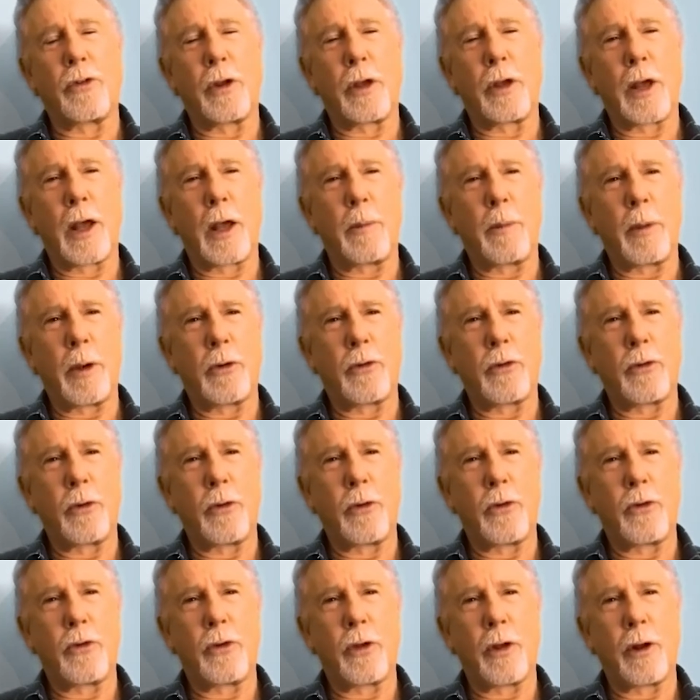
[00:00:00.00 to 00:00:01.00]
He came out to
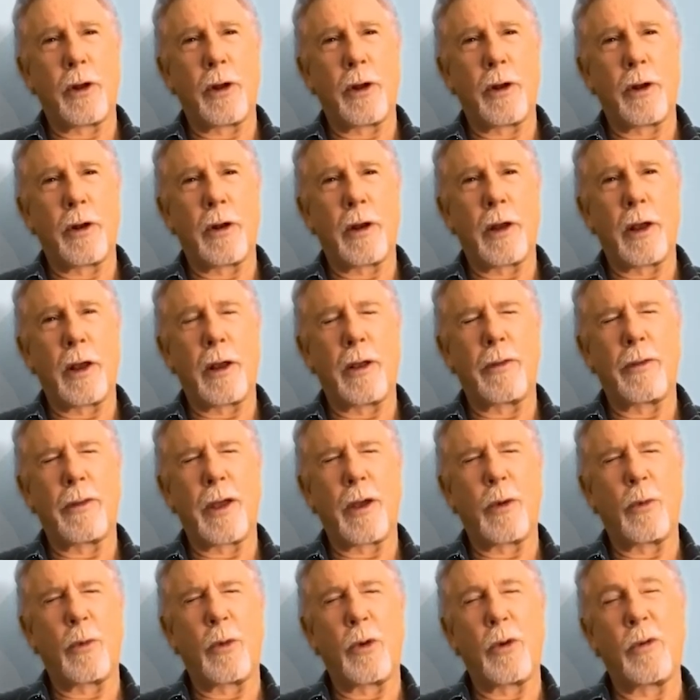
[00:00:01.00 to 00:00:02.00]
New Zealand, and
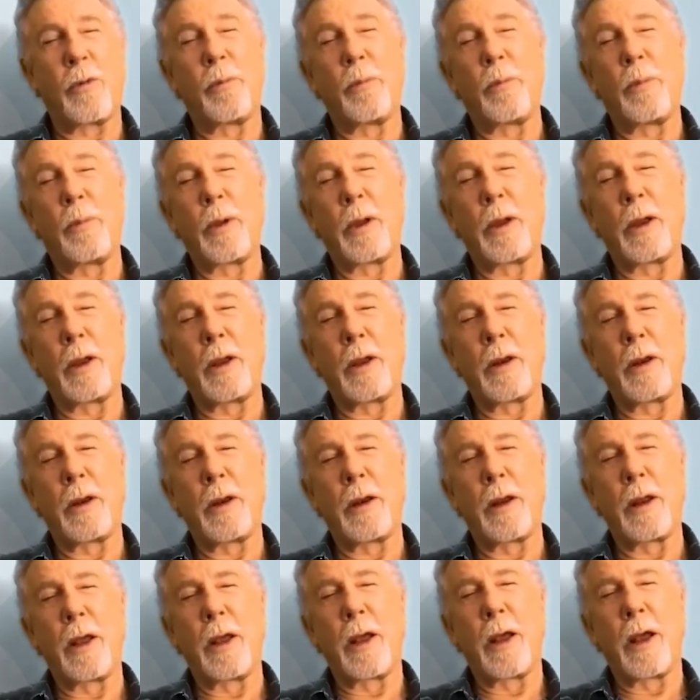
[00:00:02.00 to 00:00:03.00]
that would have
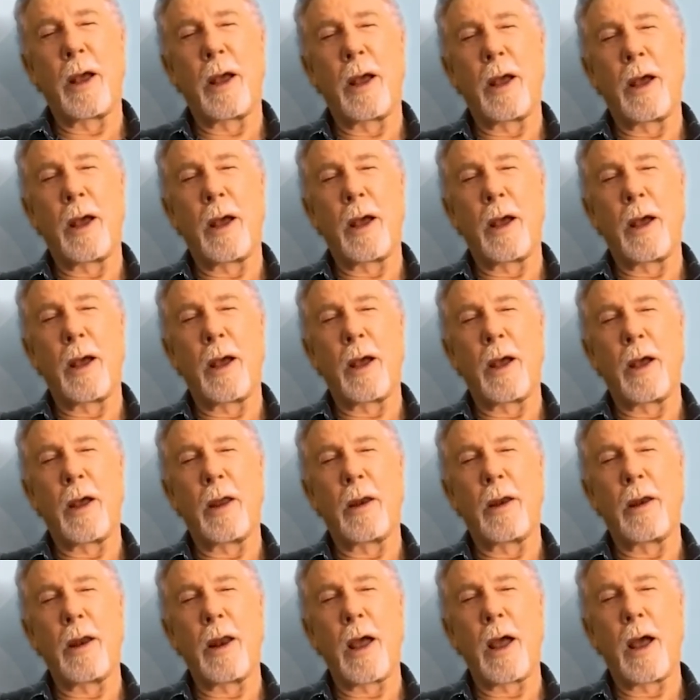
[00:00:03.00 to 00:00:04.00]
been
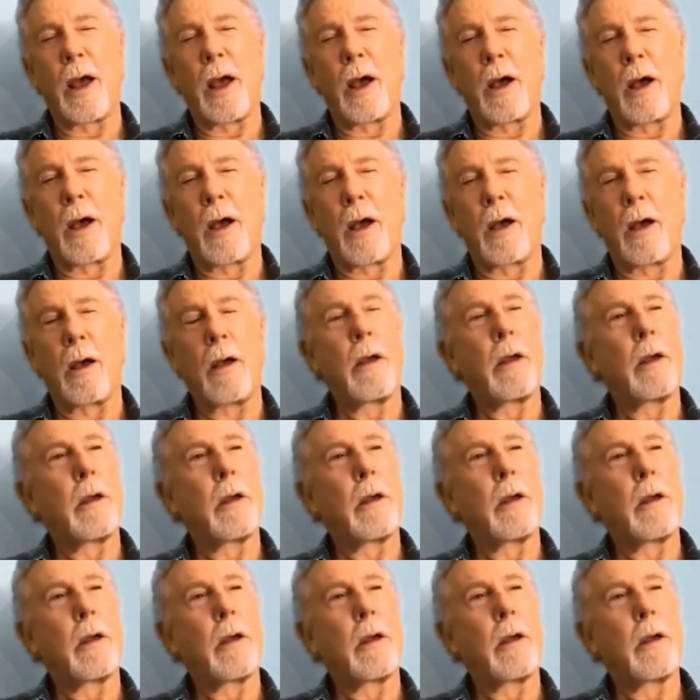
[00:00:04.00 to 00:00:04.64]
now